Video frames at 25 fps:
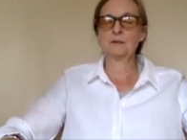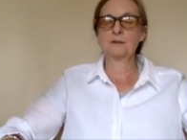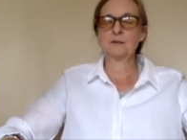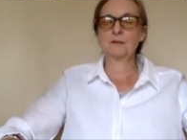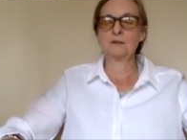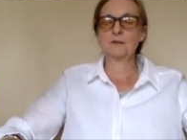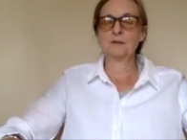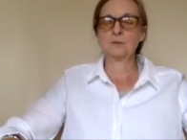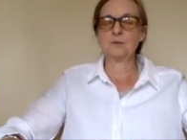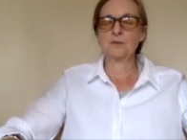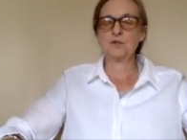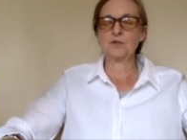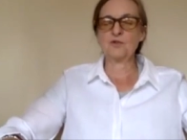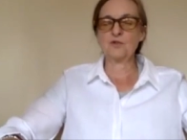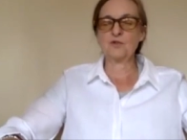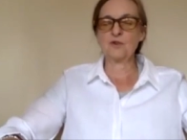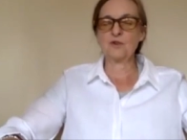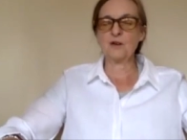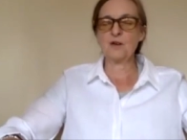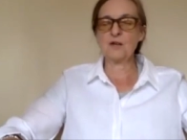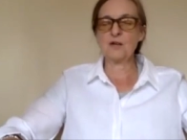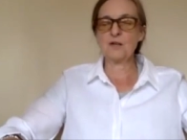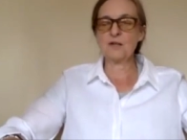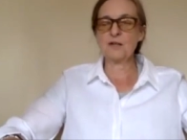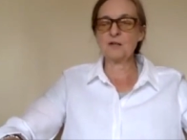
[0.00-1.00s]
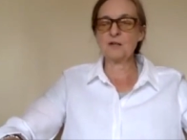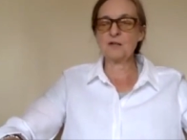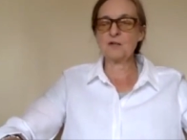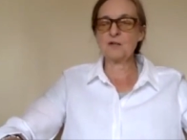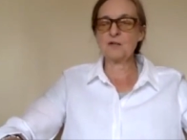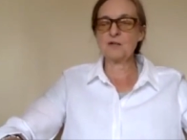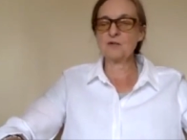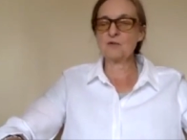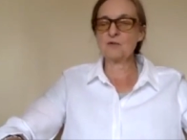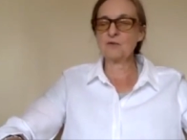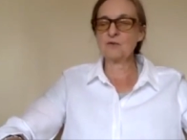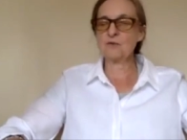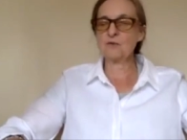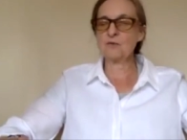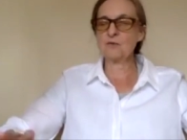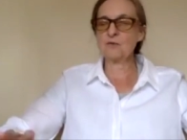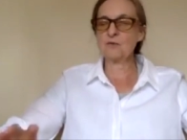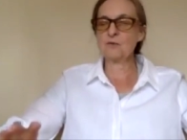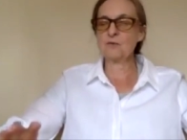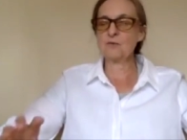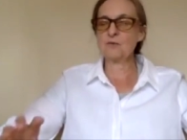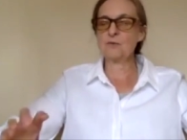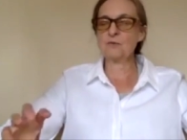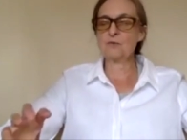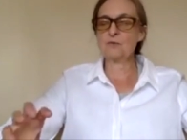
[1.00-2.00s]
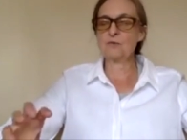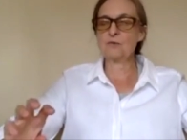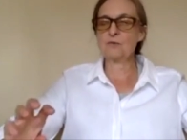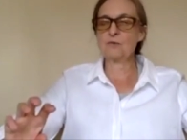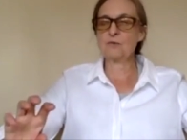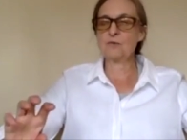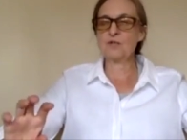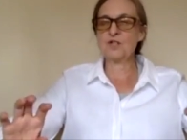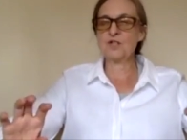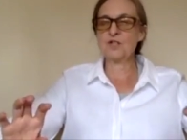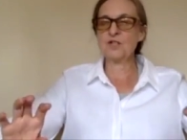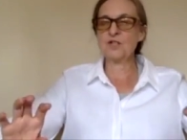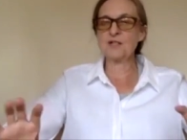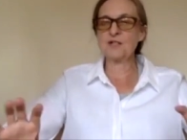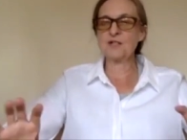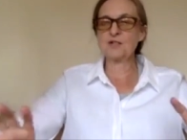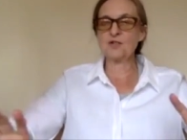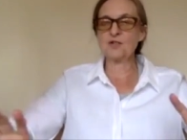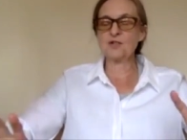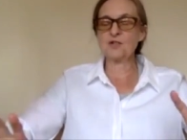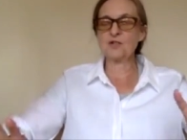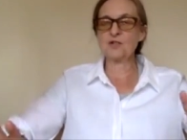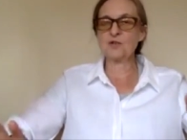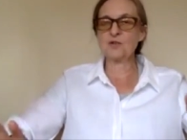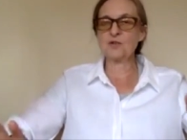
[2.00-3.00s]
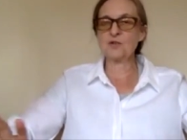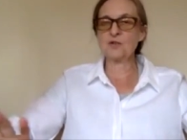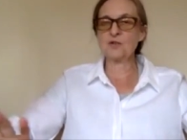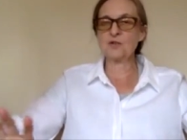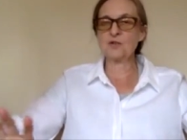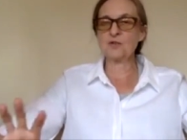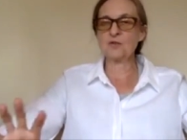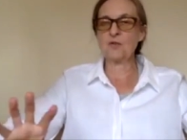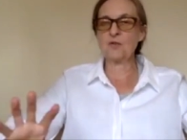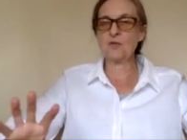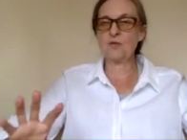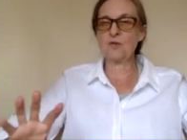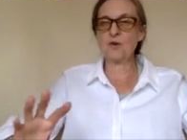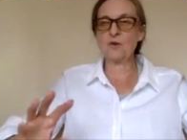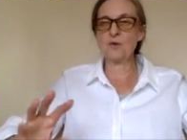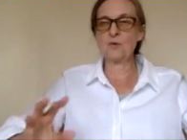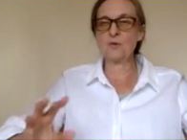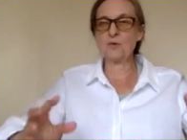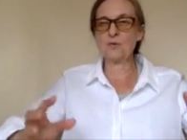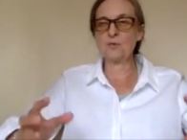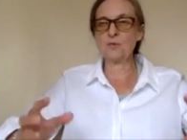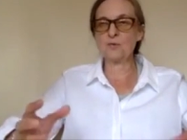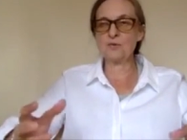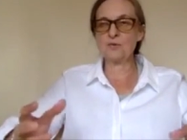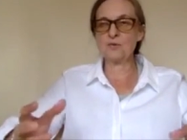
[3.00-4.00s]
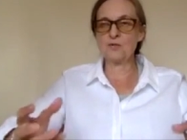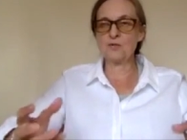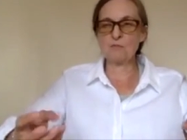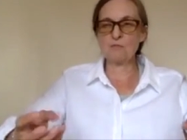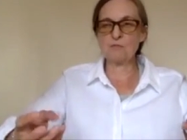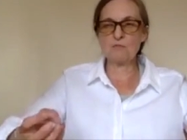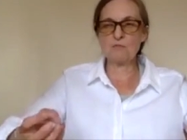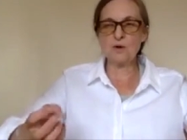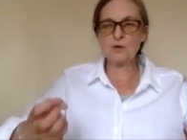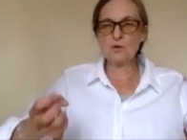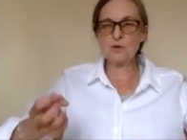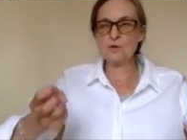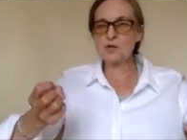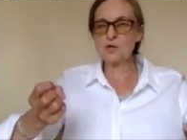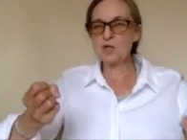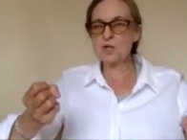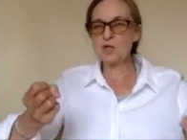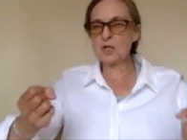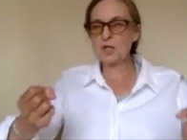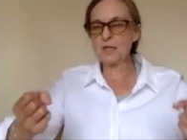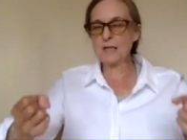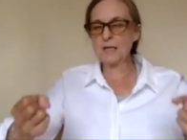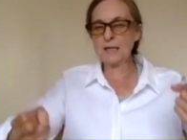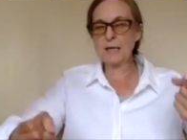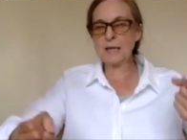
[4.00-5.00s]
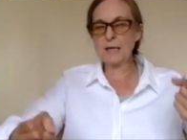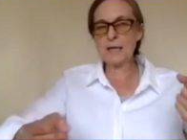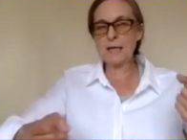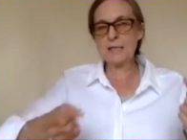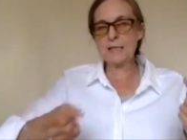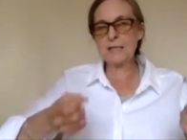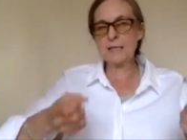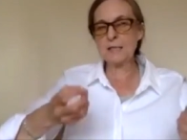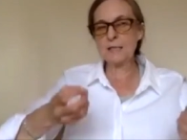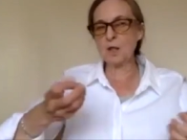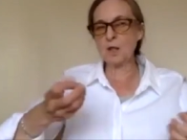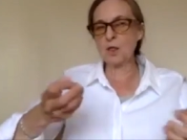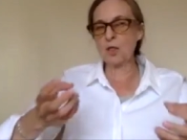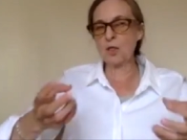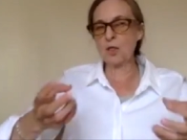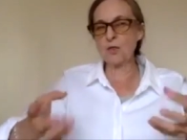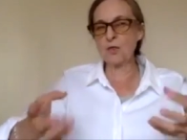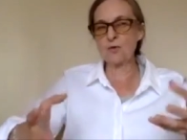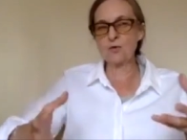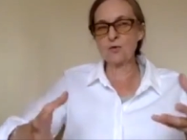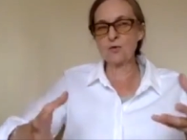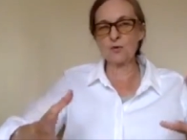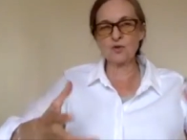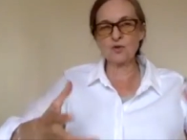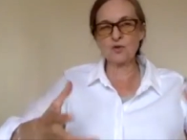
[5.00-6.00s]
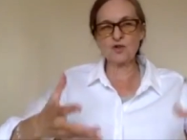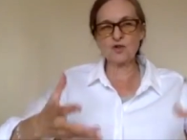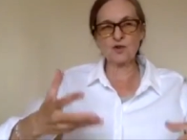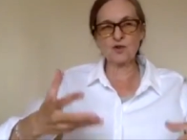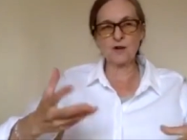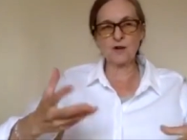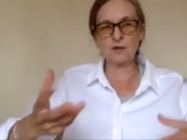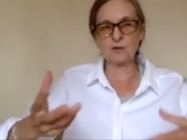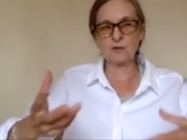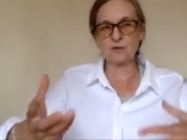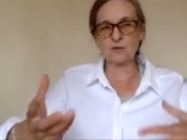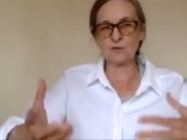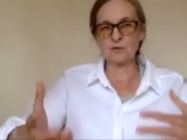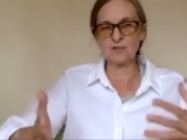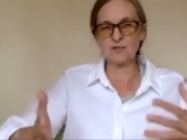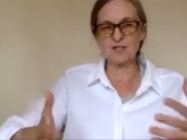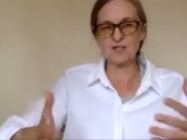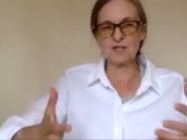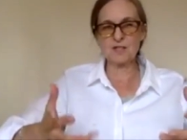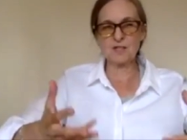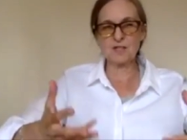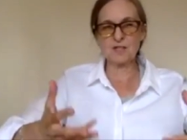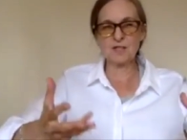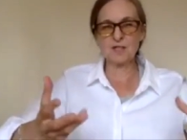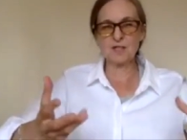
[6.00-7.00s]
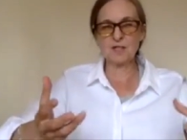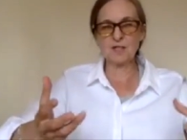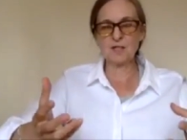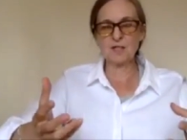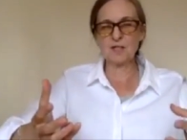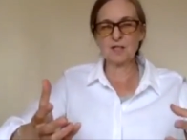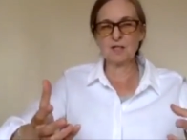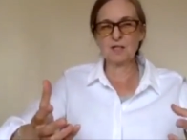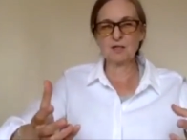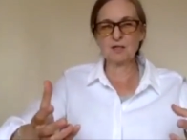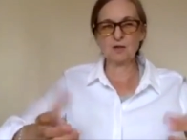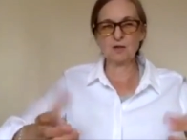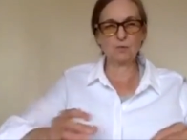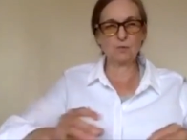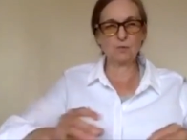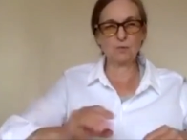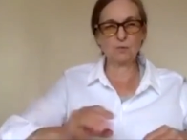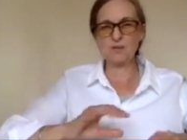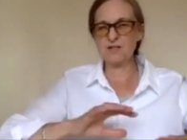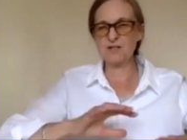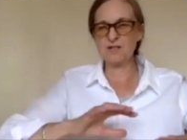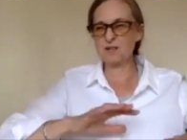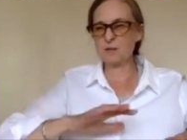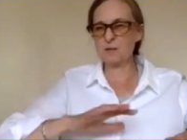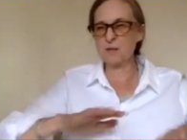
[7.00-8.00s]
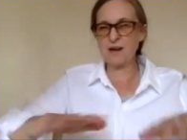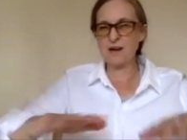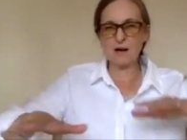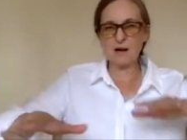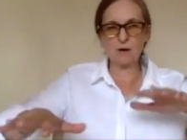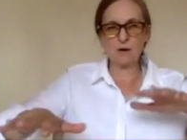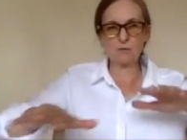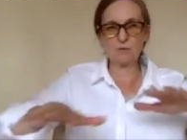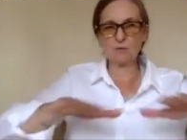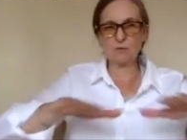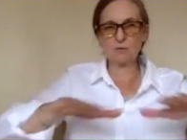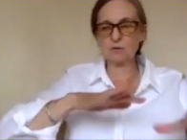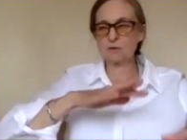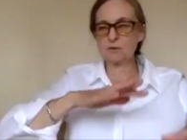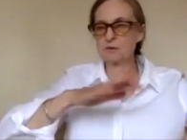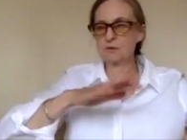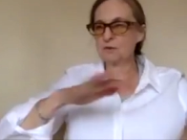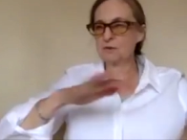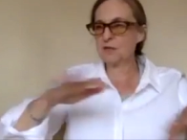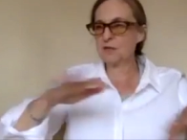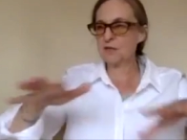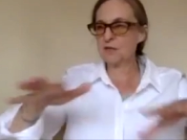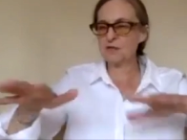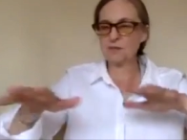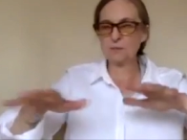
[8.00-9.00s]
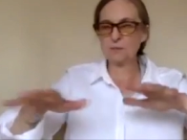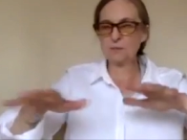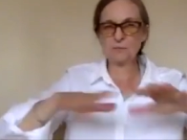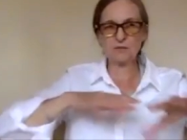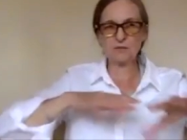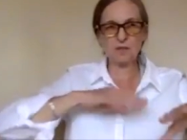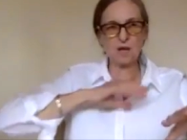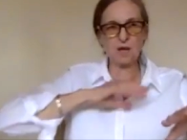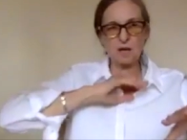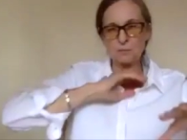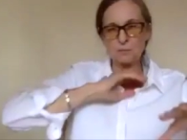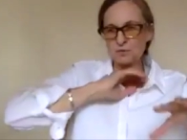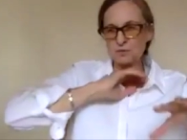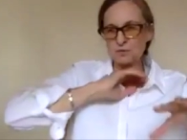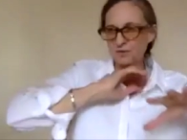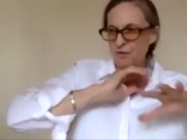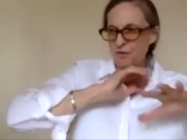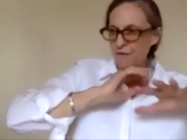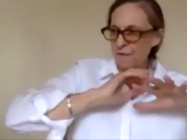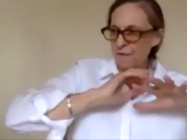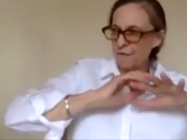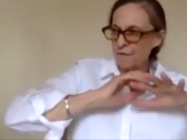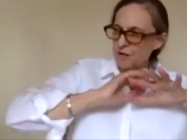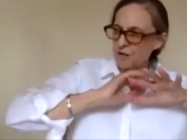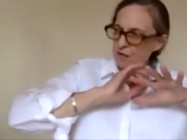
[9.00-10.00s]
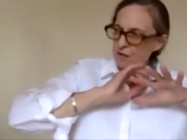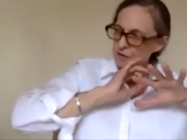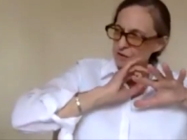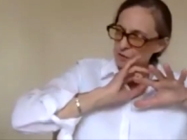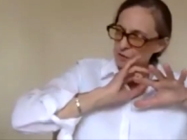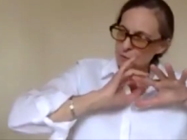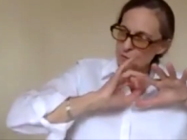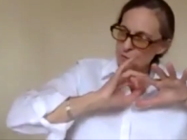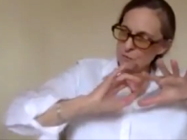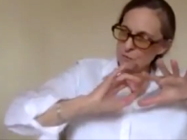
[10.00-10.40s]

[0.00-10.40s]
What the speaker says: We're trying to discern those emotionally laden thought trails that whiz about, sometimes very fast,